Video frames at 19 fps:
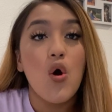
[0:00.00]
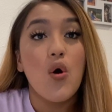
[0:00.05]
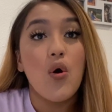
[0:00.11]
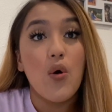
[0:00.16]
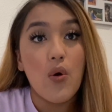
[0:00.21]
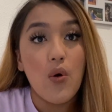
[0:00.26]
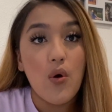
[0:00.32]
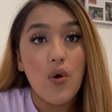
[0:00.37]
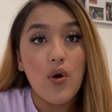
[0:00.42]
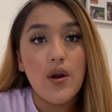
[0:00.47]

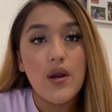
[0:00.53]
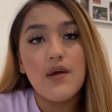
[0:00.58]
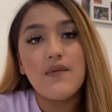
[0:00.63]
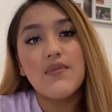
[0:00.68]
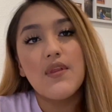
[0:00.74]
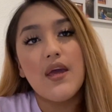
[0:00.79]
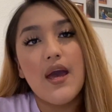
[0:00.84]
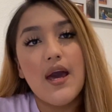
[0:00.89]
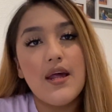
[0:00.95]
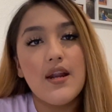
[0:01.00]
or if
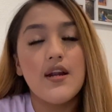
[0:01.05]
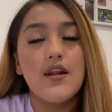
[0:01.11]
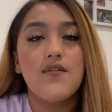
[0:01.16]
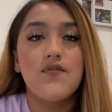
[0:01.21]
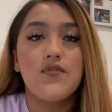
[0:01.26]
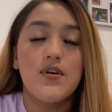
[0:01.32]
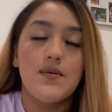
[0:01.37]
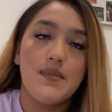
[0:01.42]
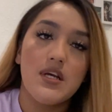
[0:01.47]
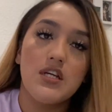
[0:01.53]
they added
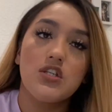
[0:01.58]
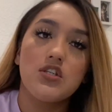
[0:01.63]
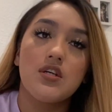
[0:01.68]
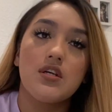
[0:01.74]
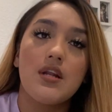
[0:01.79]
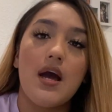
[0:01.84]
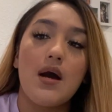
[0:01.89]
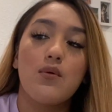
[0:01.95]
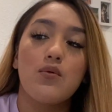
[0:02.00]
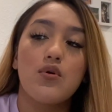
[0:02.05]
information,
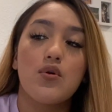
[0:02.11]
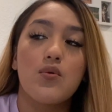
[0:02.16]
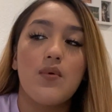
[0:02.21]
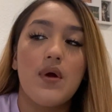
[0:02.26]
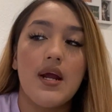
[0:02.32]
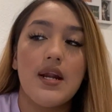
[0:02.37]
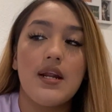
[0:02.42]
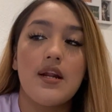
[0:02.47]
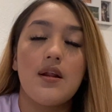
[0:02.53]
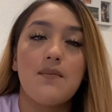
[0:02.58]
I would
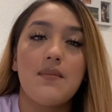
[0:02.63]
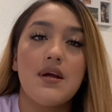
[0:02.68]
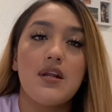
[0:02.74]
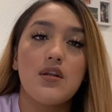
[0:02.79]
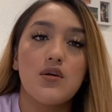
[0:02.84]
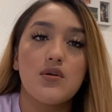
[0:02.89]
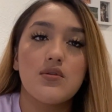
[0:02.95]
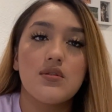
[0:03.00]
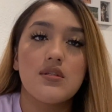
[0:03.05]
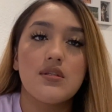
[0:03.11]
write it in my
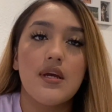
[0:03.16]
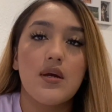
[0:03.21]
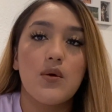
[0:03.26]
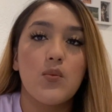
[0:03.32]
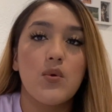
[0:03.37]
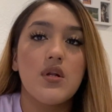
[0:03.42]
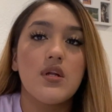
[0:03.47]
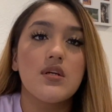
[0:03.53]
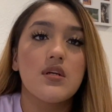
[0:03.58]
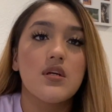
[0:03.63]
notes like
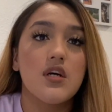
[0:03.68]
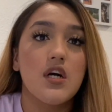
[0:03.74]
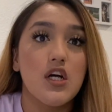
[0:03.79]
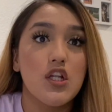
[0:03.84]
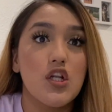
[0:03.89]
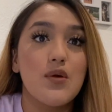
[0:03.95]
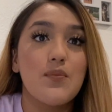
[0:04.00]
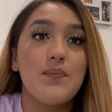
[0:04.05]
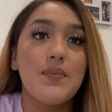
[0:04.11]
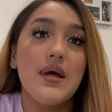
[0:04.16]
with a
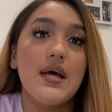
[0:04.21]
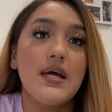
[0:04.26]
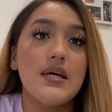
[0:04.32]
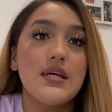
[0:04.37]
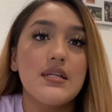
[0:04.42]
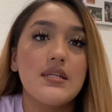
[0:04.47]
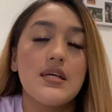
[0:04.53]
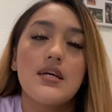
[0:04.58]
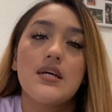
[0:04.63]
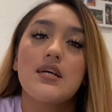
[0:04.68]
colored
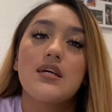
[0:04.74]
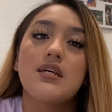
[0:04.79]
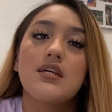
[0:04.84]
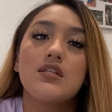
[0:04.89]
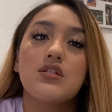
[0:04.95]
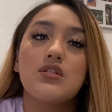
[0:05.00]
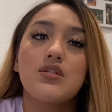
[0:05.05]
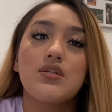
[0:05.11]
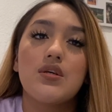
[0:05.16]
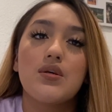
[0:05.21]
pen
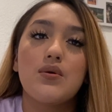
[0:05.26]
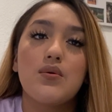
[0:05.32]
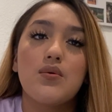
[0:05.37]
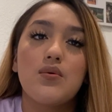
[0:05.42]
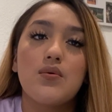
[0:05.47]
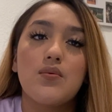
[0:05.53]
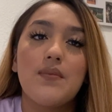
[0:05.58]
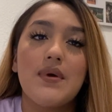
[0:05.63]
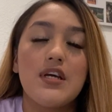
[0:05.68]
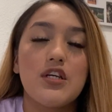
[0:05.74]

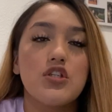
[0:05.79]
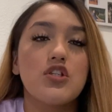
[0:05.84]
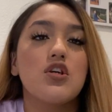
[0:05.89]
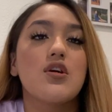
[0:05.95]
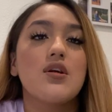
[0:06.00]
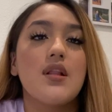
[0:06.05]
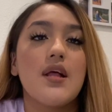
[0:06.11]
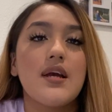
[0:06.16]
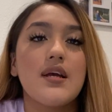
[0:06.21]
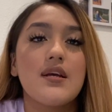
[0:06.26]
to make sure,
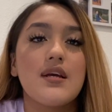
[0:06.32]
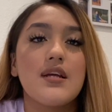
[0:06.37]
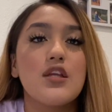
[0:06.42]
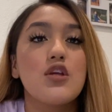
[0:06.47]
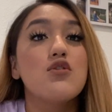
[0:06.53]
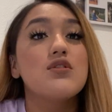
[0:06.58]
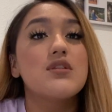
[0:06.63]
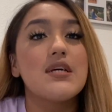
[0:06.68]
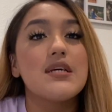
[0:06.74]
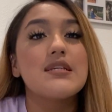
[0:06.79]
like, and
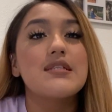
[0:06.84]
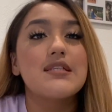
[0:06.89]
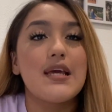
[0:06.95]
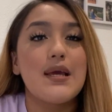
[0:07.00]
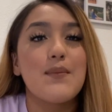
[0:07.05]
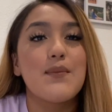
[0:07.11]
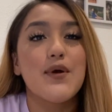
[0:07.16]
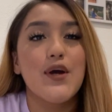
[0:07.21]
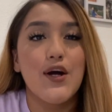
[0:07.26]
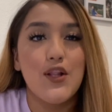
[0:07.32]
use that
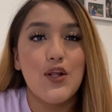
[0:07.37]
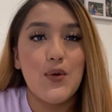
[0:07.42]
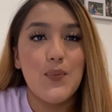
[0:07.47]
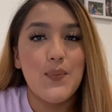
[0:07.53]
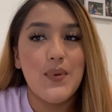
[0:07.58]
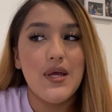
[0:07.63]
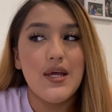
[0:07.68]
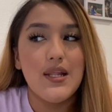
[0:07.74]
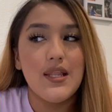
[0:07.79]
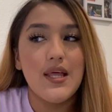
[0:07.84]
same color
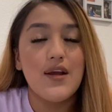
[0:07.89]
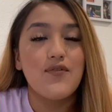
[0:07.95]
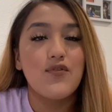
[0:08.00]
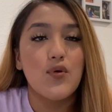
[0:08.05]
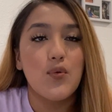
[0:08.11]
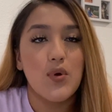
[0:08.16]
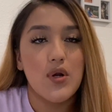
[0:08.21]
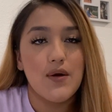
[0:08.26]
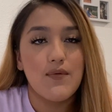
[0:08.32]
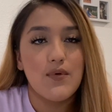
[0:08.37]
pen like for
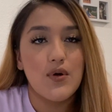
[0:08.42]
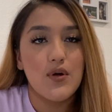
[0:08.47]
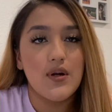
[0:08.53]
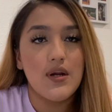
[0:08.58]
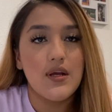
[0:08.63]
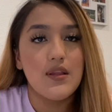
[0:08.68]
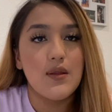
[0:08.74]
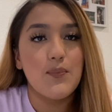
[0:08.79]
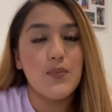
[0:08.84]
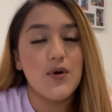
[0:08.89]
whatever
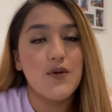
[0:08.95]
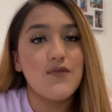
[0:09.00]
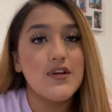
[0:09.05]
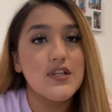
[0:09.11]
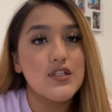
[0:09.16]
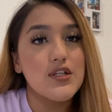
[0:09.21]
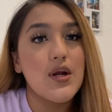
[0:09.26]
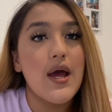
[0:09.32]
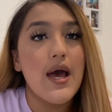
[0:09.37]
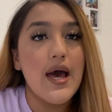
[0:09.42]
the
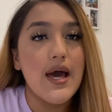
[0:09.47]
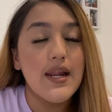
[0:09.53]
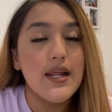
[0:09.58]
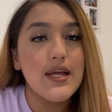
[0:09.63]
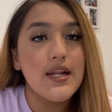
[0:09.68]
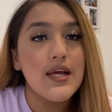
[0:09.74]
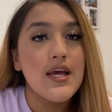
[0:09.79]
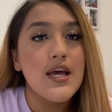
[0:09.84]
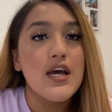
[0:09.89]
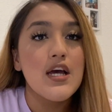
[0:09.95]
professor added.
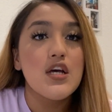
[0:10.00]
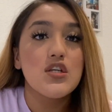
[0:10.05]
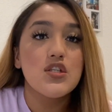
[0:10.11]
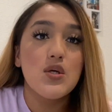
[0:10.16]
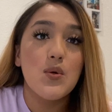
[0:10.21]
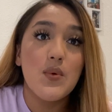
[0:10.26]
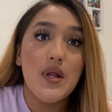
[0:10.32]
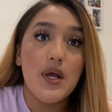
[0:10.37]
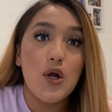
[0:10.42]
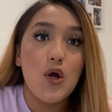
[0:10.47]
So
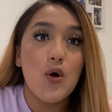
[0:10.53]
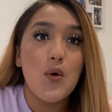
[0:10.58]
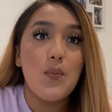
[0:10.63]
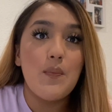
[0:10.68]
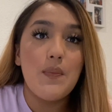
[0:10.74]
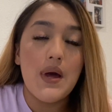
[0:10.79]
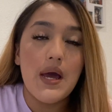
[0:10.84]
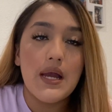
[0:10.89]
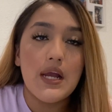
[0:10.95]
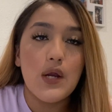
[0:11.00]
when I go
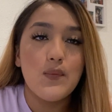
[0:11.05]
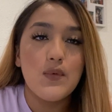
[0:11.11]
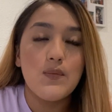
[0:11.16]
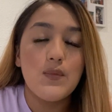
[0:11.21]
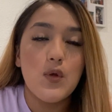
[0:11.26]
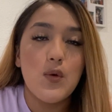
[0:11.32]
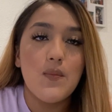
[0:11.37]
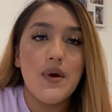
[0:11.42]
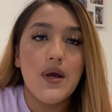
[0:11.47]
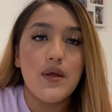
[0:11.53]
back and
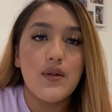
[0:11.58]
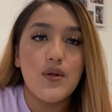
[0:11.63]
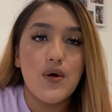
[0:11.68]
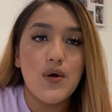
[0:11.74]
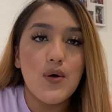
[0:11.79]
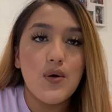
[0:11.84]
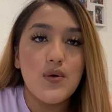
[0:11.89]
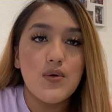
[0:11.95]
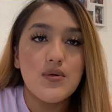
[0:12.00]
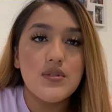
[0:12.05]
review my
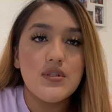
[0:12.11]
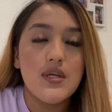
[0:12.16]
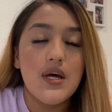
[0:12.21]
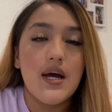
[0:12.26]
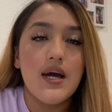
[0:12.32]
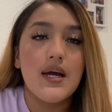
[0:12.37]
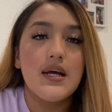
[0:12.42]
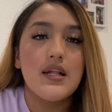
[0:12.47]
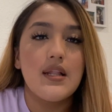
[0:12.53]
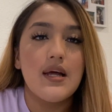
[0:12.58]
notes,
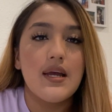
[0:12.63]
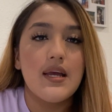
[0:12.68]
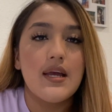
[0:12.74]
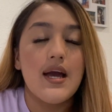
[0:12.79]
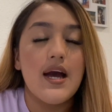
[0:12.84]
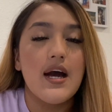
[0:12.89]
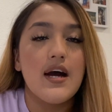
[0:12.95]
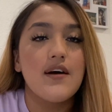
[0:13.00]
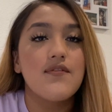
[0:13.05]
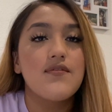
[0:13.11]
I like
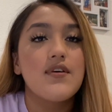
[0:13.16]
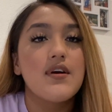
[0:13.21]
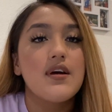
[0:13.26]
have